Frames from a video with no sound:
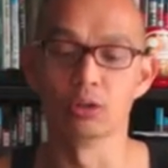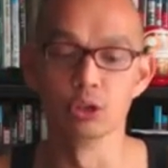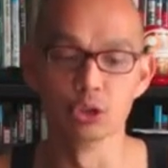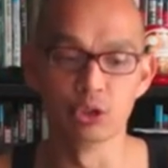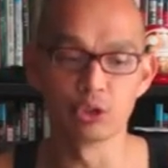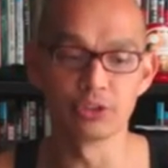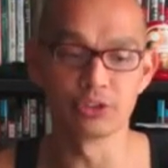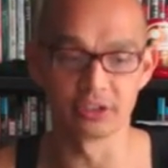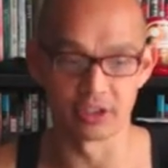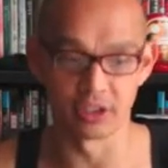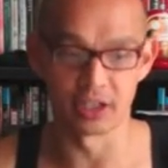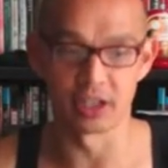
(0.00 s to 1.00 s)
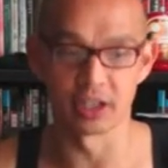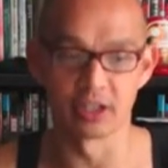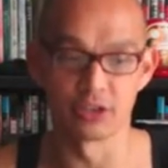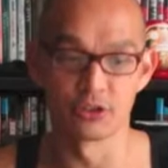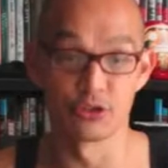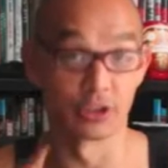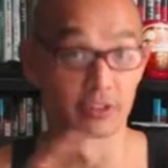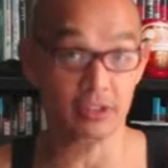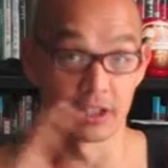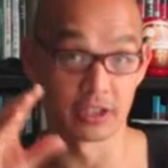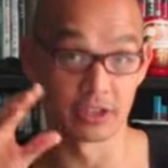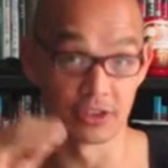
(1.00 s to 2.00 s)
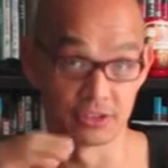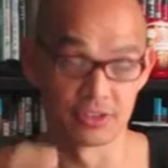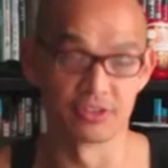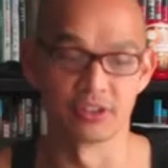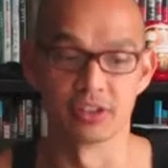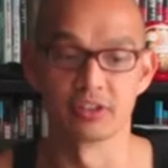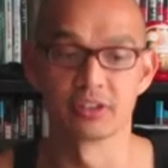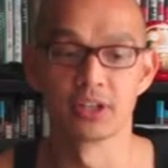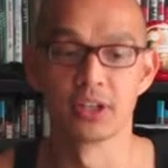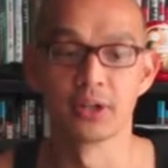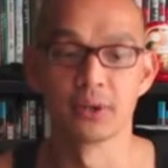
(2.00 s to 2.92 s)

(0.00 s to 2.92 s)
losing, just like the stiffness,